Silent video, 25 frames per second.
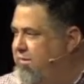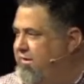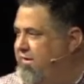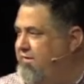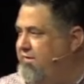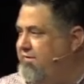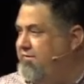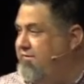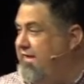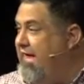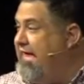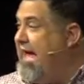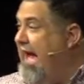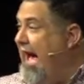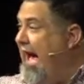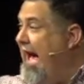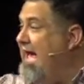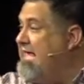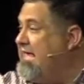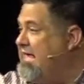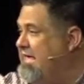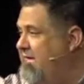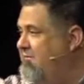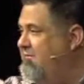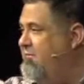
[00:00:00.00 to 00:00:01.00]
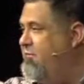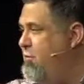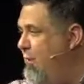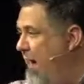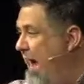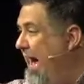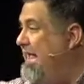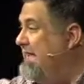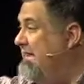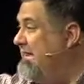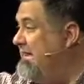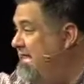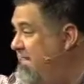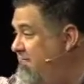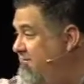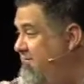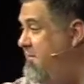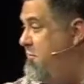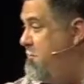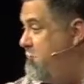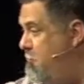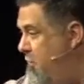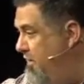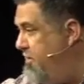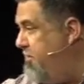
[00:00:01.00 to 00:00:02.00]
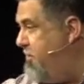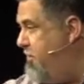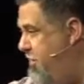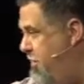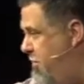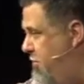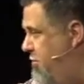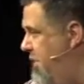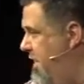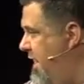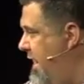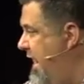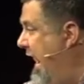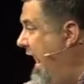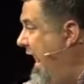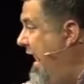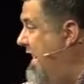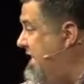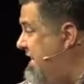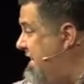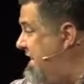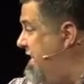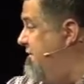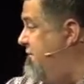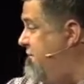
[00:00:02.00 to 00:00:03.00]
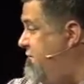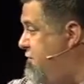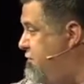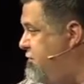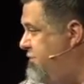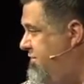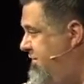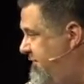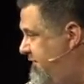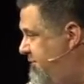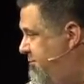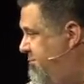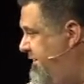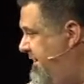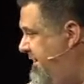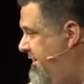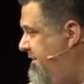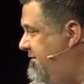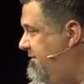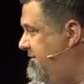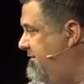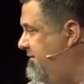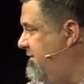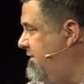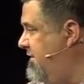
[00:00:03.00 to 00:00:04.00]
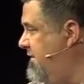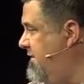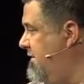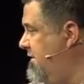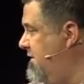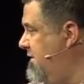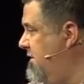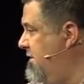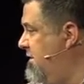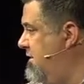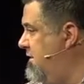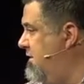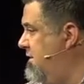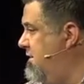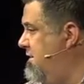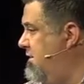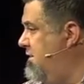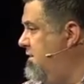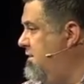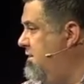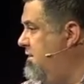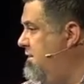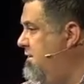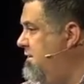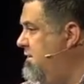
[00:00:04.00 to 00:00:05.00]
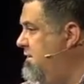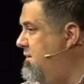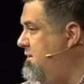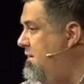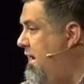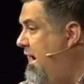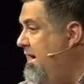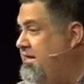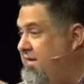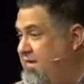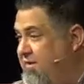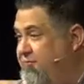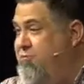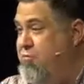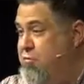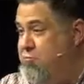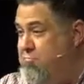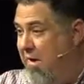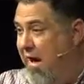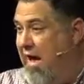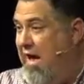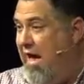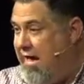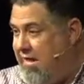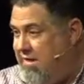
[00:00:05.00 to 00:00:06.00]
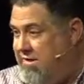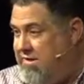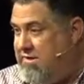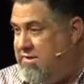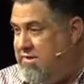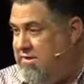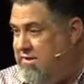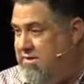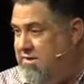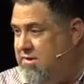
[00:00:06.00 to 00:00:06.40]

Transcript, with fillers: What did he say? I give you. I leave it with you. I give you this peace. I give you mine.